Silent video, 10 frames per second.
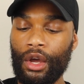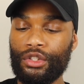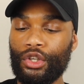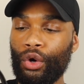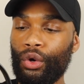
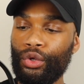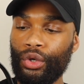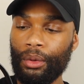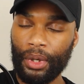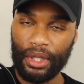So you
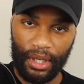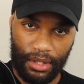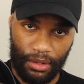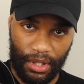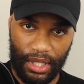can put
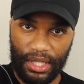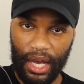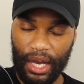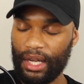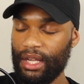things on this
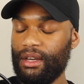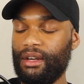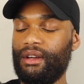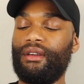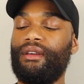side
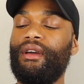here.